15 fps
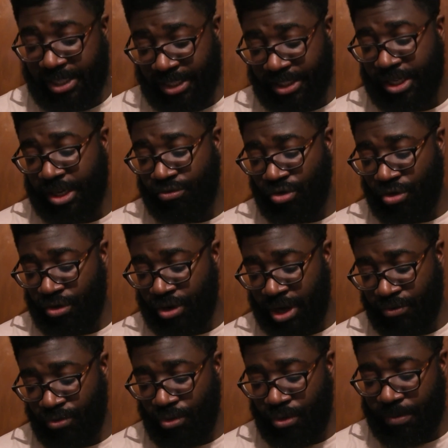it's
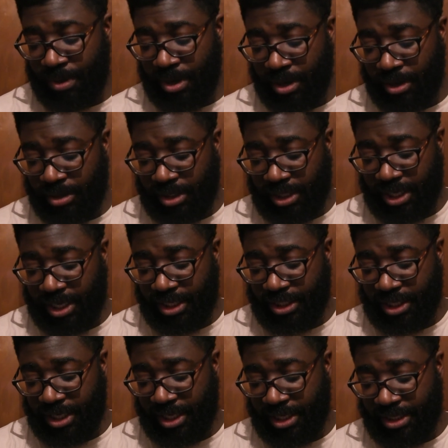Roy Burns, Keaton
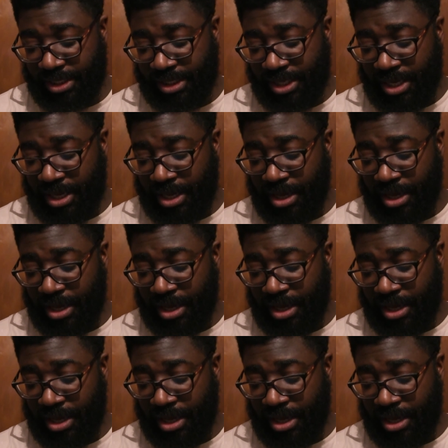Jennings,